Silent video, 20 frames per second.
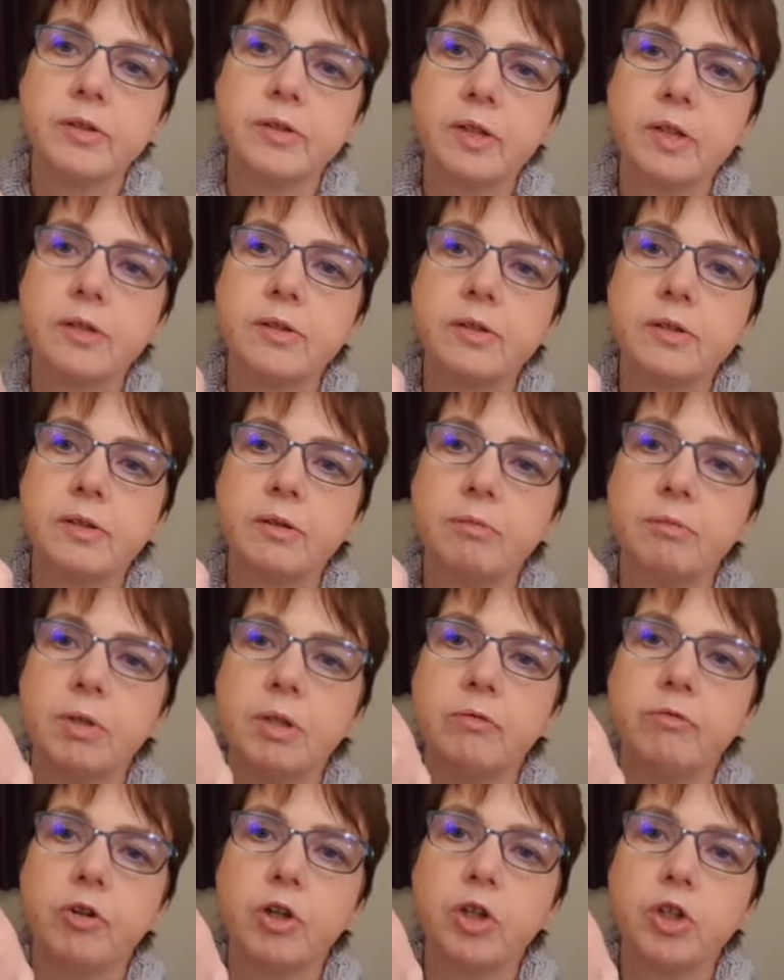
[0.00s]
there's 3
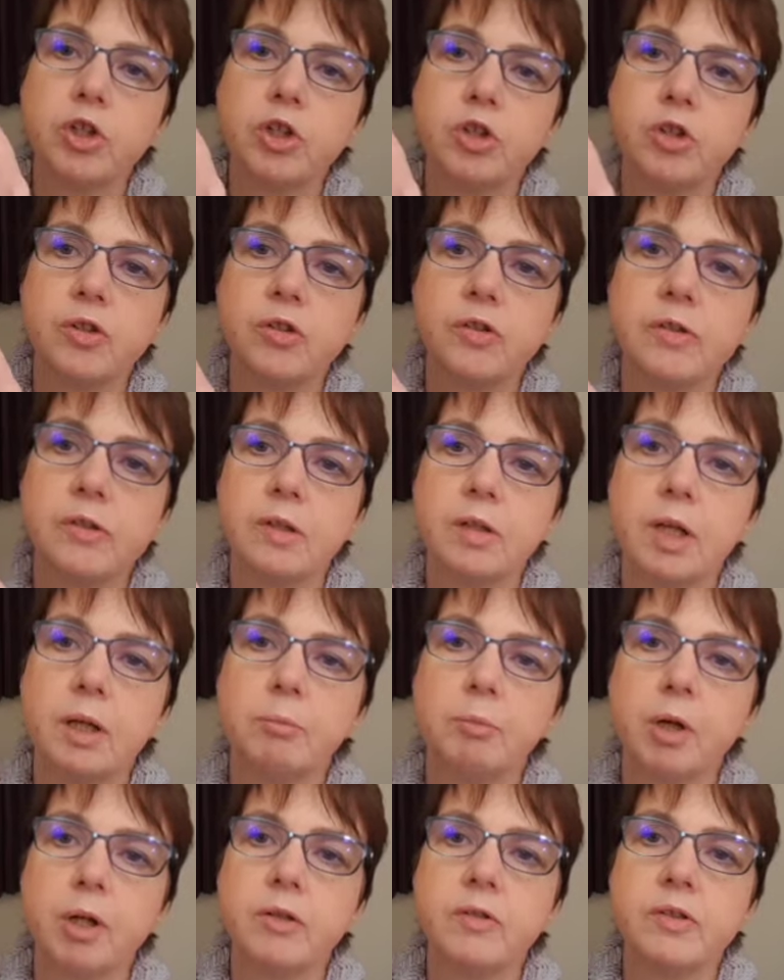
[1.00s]
versions, and I'm
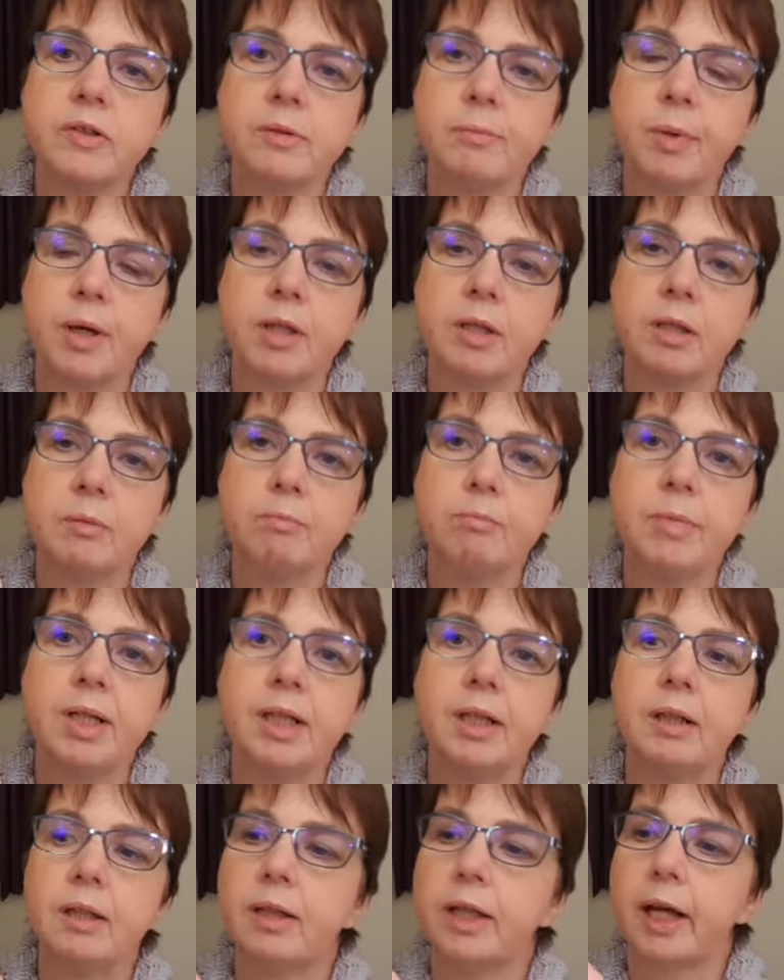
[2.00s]
going to make the
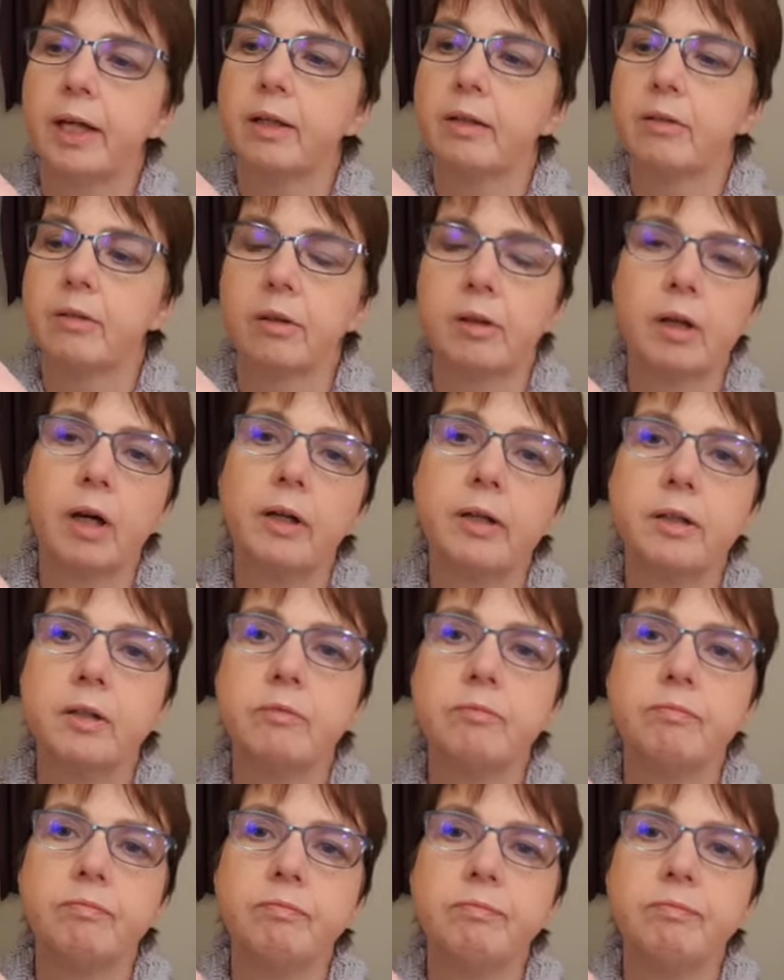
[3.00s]
middle length a kind of